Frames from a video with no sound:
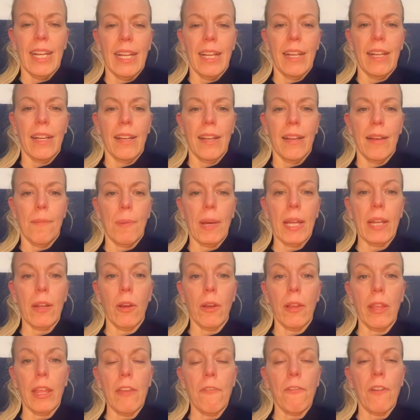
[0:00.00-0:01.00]
But
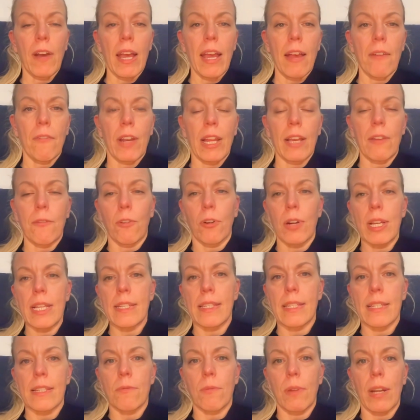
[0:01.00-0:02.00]
if I have like, for
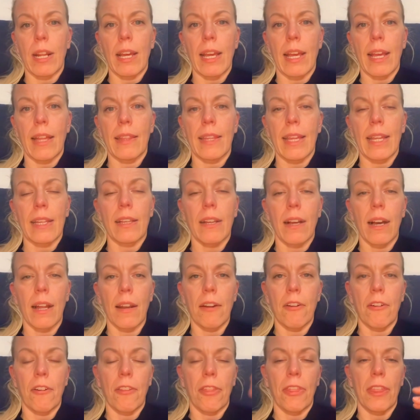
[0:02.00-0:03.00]
instance, when I had that
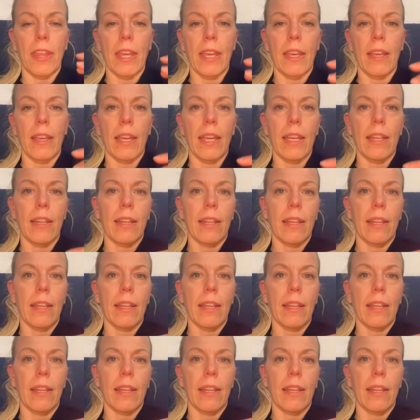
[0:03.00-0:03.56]
calendar thing,